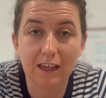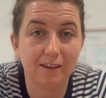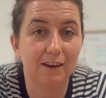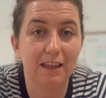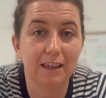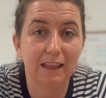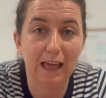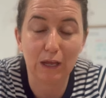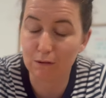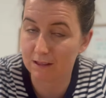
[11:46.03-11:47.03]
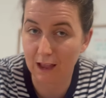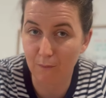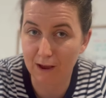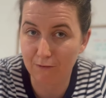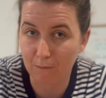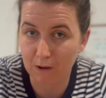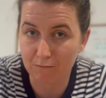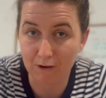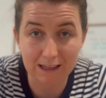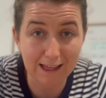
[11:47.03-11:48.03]
Is there anything that you stay away from
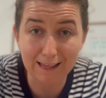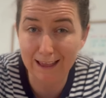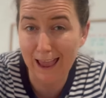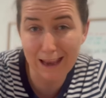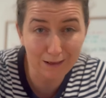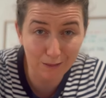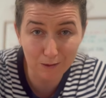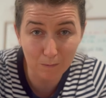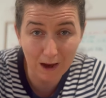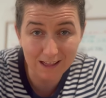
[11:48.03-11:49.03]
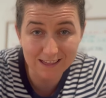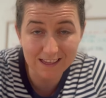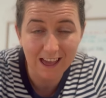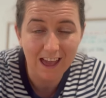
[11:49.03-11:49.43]
when reselling any of those brands?